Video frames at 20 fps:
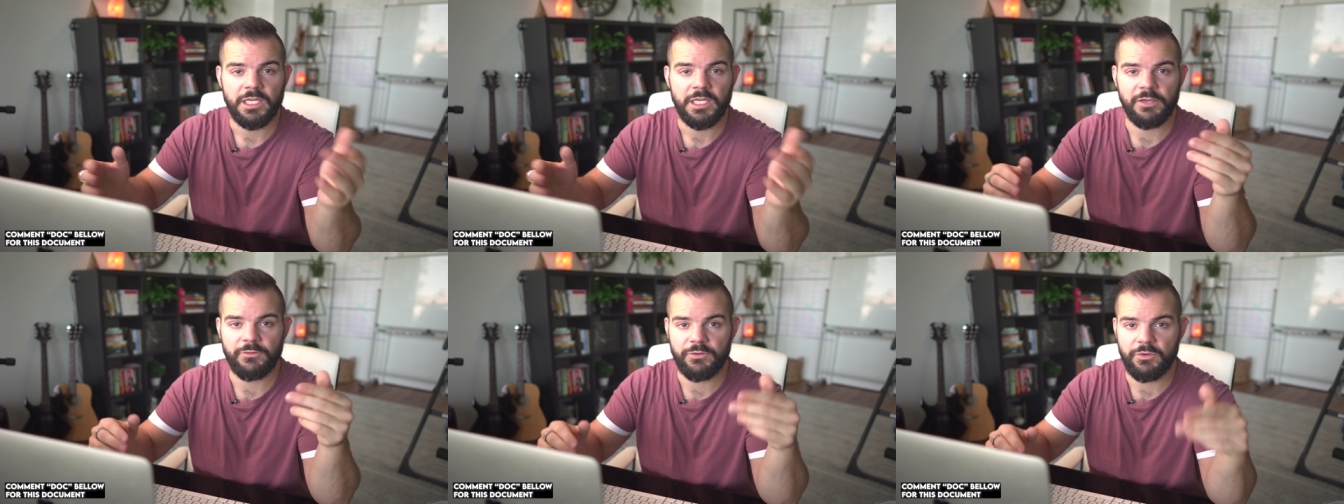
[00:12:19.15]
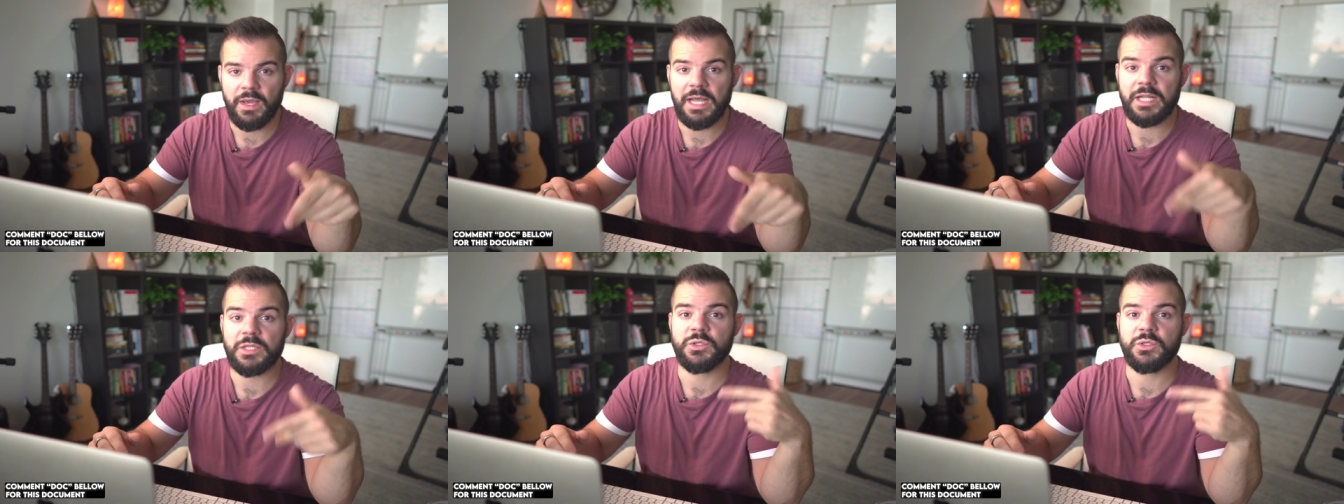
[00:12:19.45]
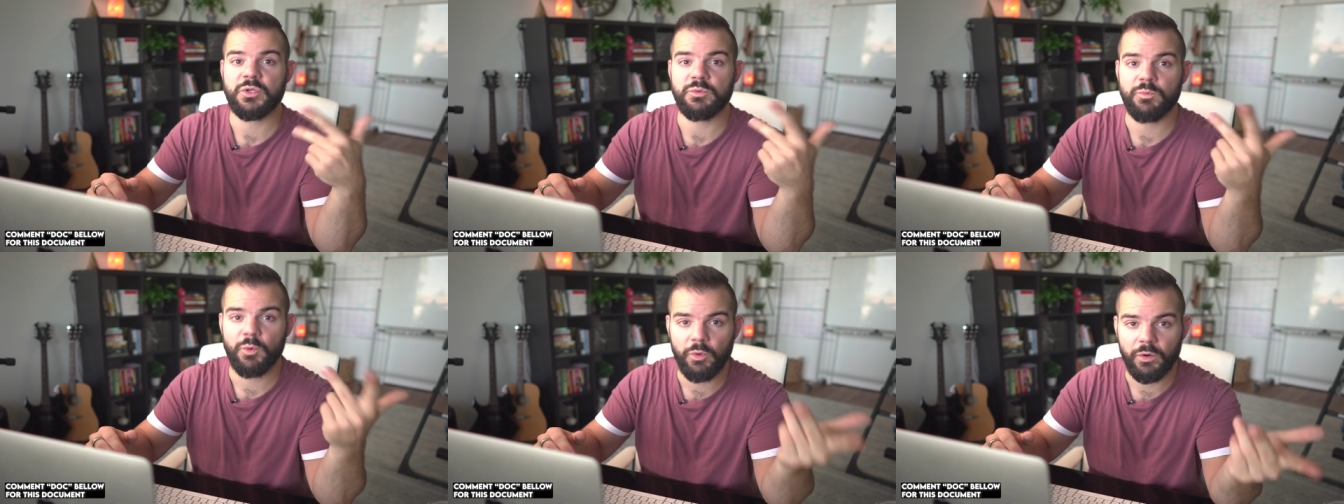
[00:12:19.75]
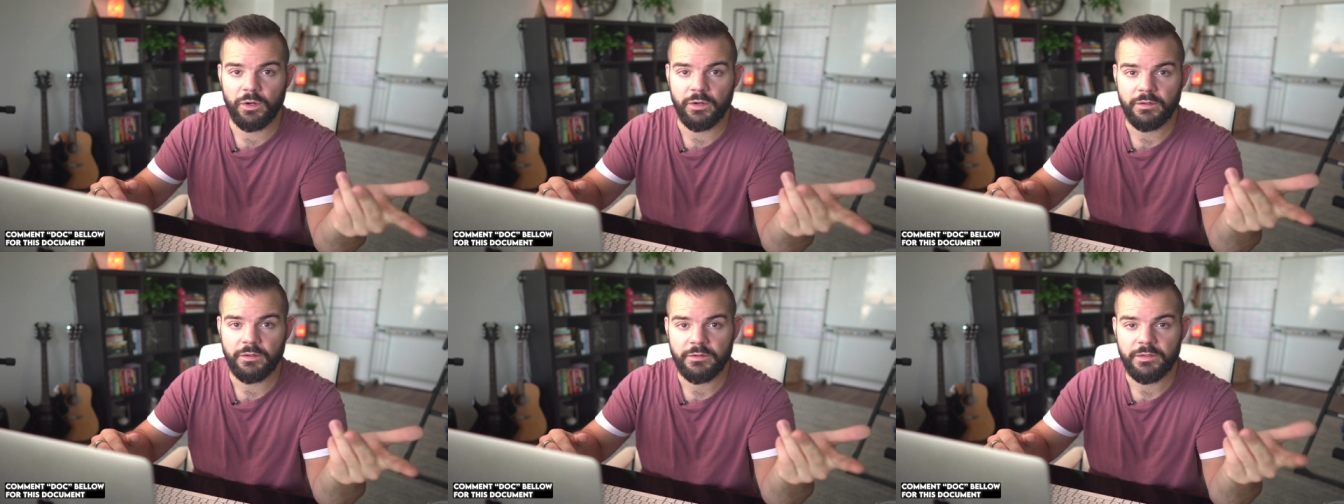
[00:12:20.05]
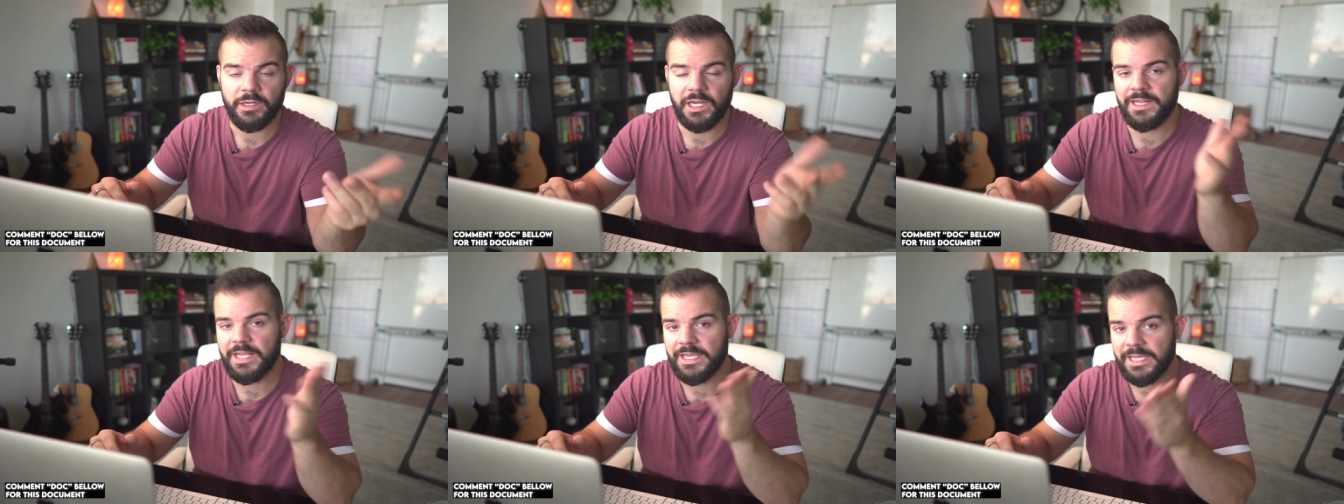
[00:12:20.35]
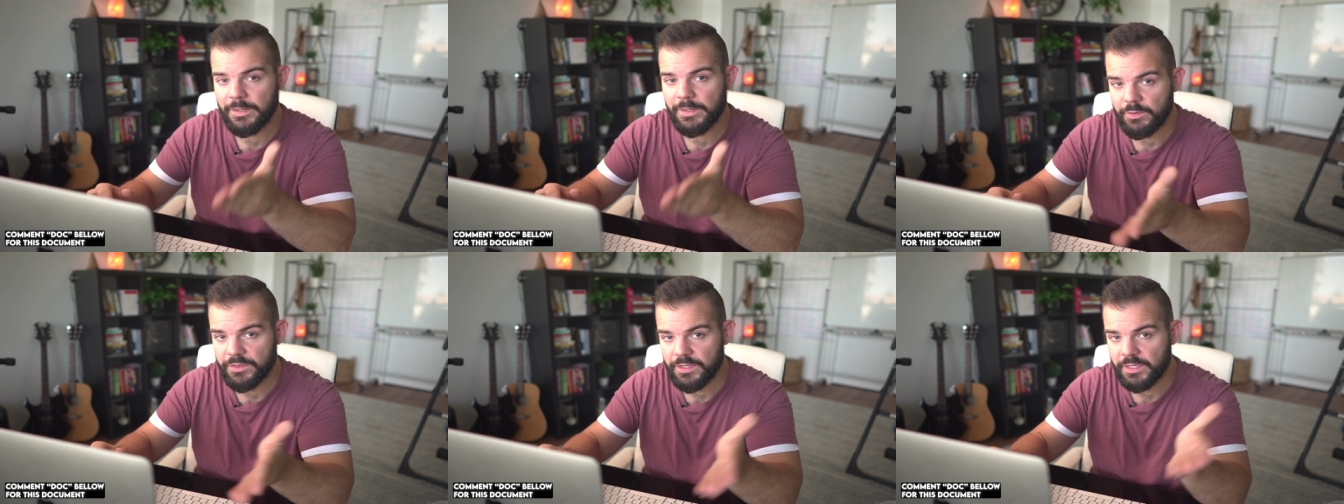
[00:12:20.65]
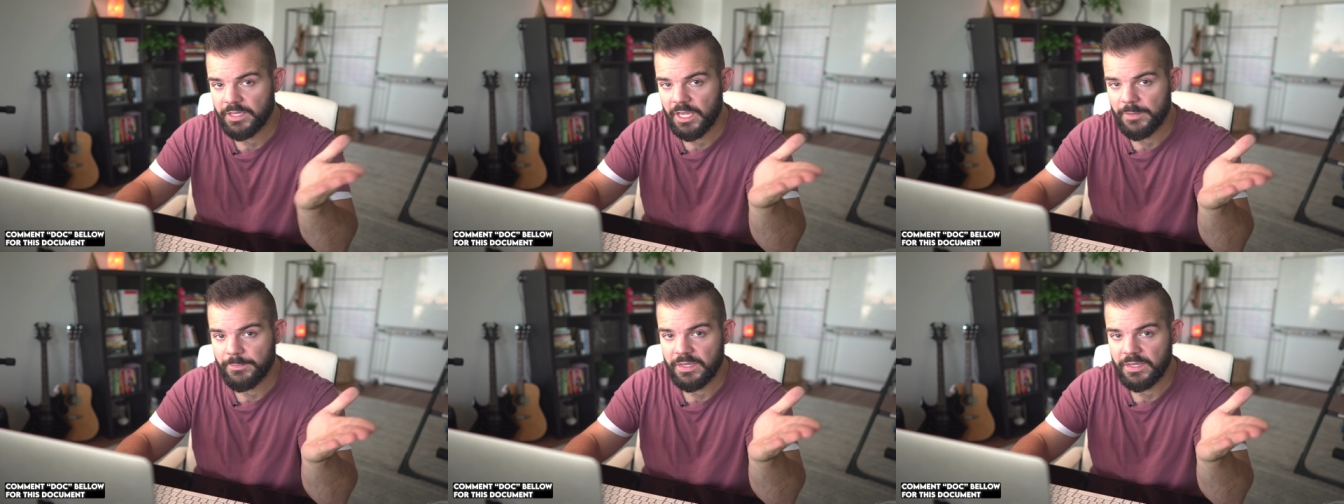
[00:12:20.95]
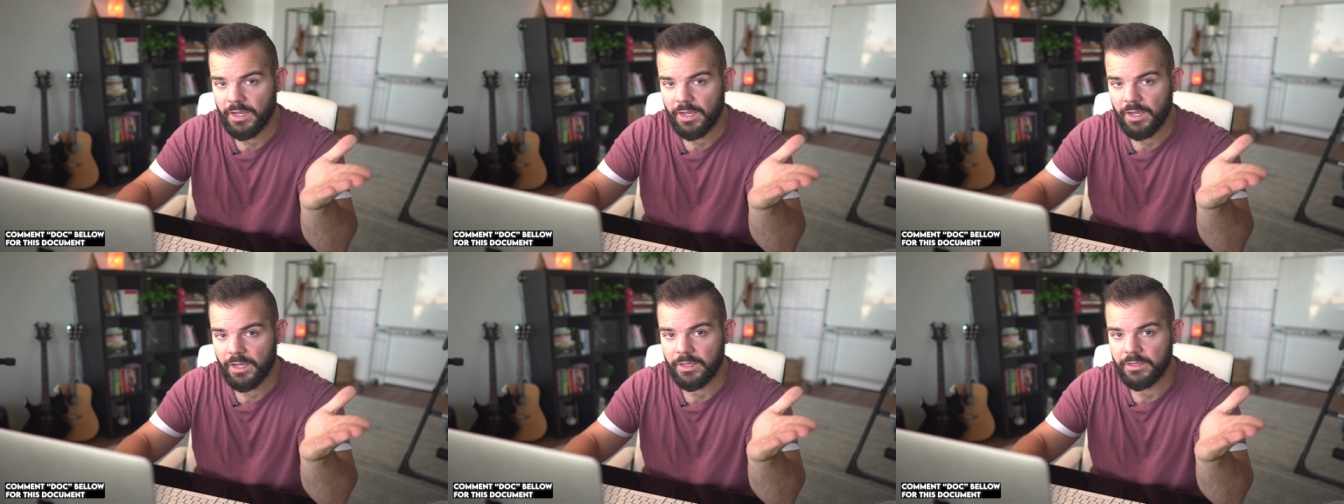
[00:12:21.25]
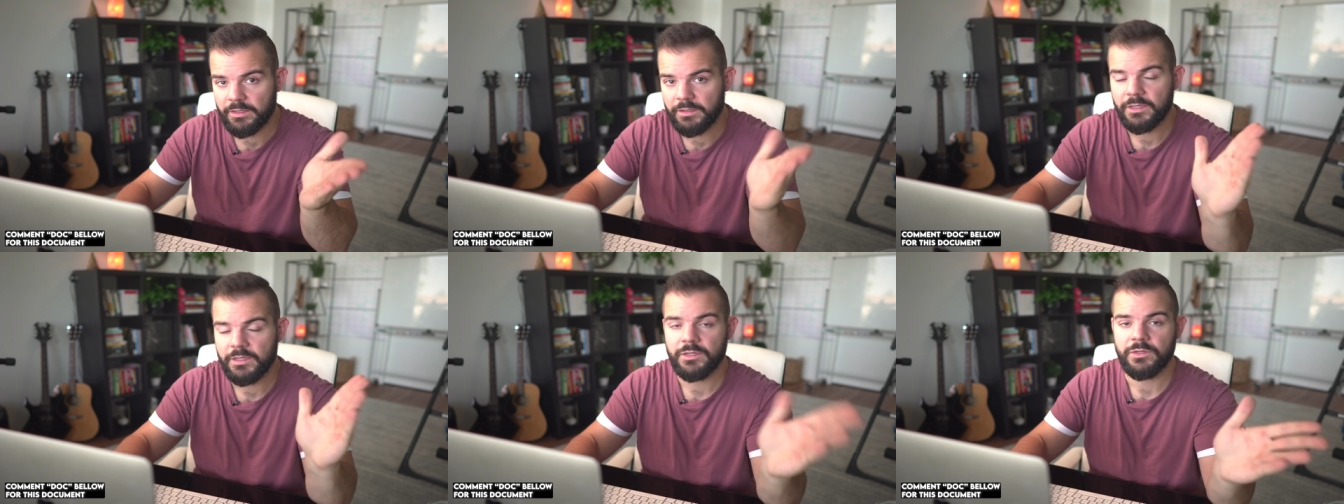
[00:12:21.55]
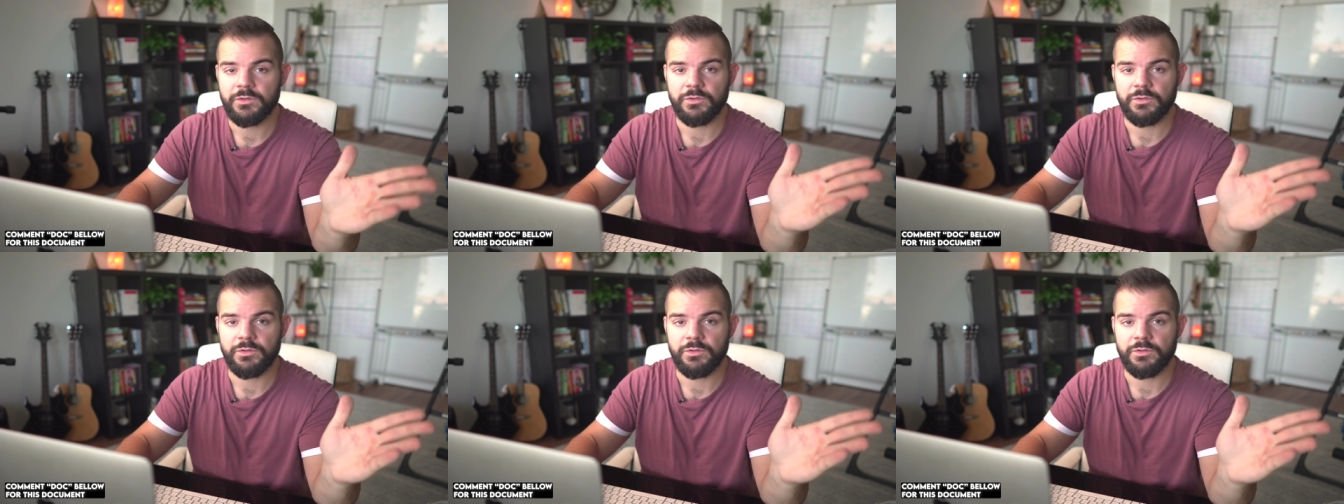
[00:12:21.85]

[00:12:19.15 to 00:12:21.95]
If you add two more and they get within KPI,